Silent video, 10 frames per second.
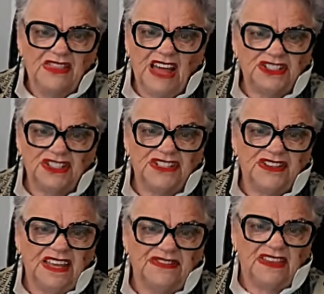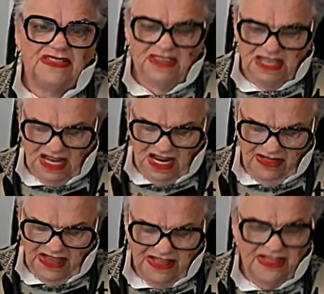They just think that, you know,
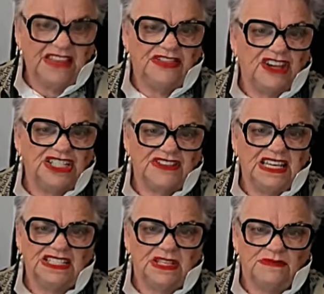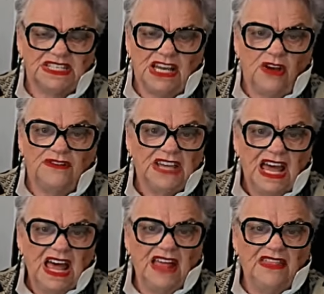they think these things themselves,
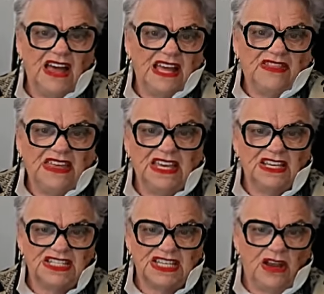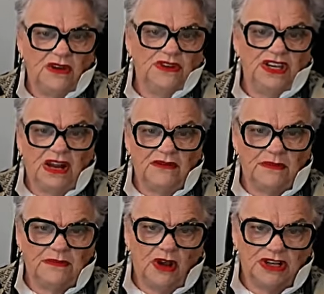and they think it's so, you know, it
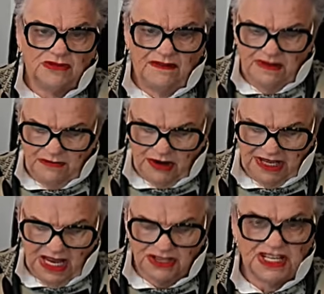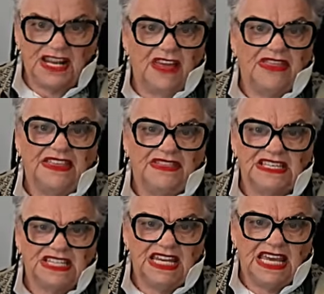applies to everybody else. I don't think
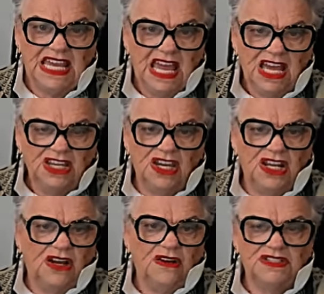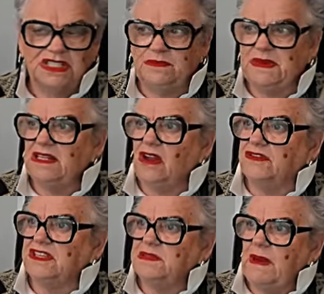there's any, you know, it's a bit
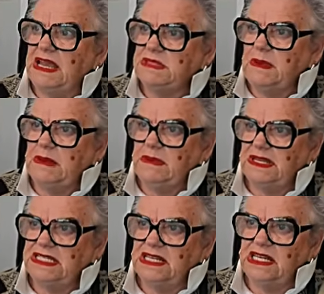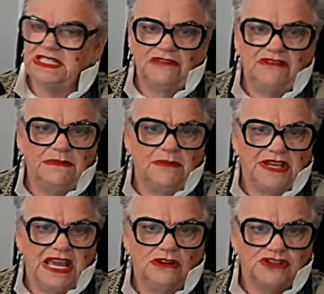like the space people. Is there
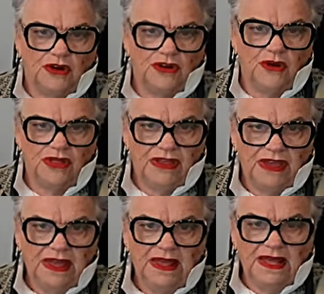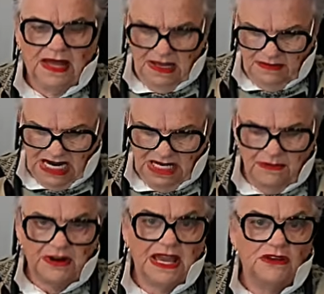anybody else on Earth?
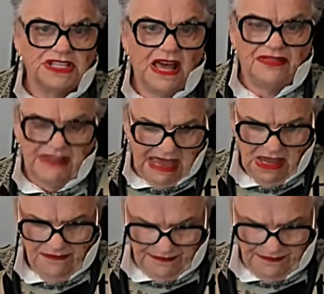Anybody else out there?